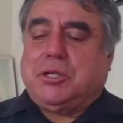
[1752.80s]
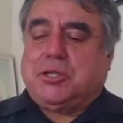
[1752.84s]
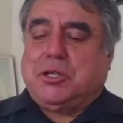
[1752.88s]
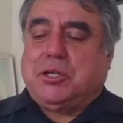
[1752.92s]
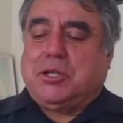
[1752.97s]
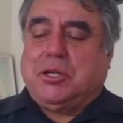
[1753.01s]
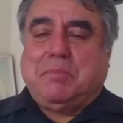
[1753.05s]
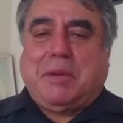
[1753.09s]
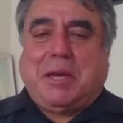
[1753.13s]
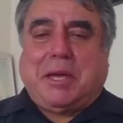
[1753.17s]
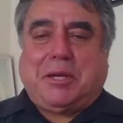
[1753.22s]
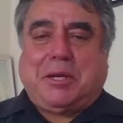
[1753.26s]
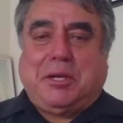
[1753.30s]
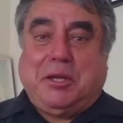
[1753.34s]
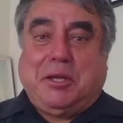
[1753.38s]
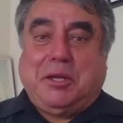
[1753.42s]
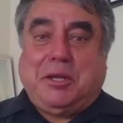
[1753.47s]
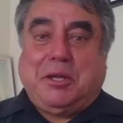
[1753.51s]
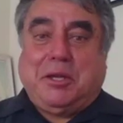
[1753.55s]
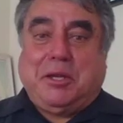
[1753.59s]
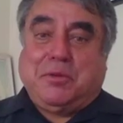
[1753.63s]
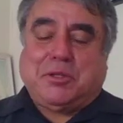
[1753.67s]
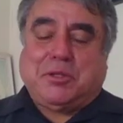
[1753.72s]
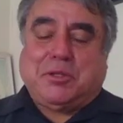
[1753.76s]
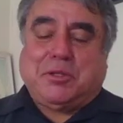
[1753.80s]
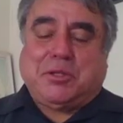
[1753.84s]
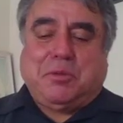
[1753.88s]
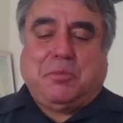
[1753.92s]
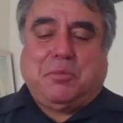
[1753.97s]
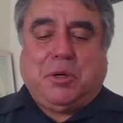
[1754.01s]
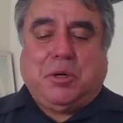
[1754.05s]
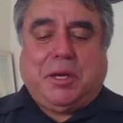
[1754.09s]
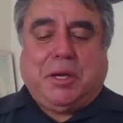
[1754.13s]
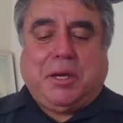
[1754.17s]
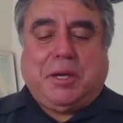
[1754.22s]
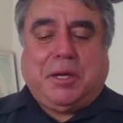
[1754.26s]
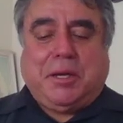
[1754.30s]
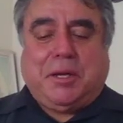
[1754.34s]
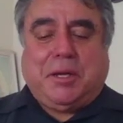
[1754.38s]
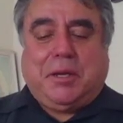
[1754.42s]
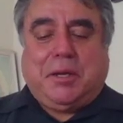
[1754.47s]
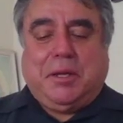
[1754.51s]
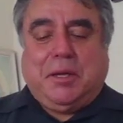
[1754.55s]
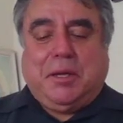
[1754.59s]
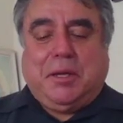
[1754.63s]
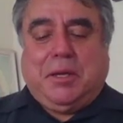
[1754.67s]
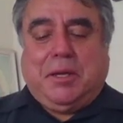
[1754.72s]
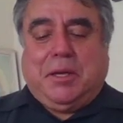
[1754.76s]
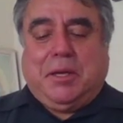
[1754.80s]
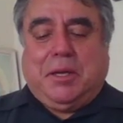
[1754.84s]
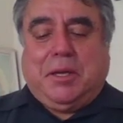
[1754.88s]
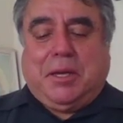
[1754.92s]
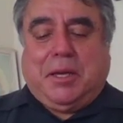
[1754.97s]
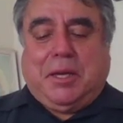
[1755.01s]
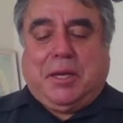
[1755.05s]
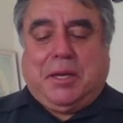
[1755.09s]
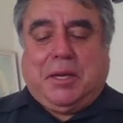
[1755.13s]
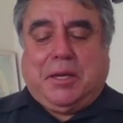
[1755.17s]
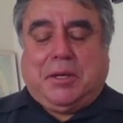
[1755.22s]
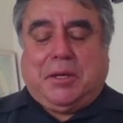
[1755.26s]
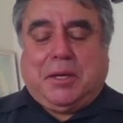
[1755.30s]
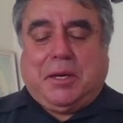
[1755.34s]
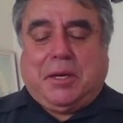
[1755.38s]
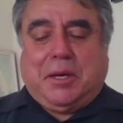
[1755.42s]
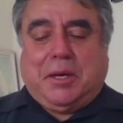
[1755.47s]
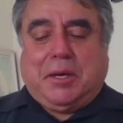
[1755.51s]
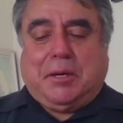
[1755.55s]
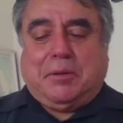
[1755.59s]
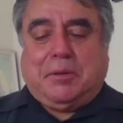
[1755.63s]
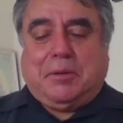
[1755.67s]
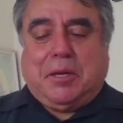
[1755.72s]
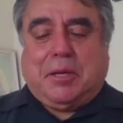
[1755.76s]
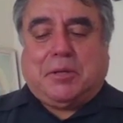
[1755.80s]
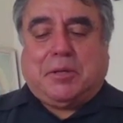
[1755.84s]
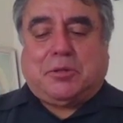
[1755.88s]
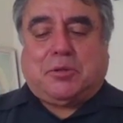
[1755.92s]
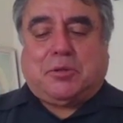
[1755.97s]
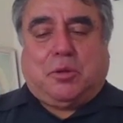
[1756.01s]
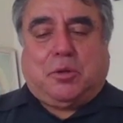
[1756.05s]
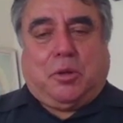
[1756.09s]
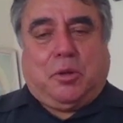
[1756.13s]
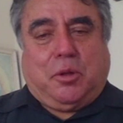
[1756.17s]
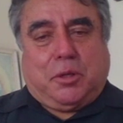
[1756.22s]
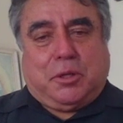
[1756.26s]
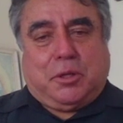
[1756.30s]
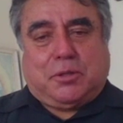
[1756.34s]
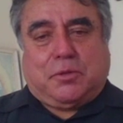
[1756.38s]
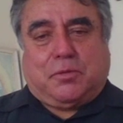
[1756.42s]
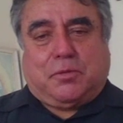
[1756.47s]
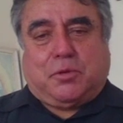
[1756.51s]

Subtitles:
a magnificent mujer. And so Dolores,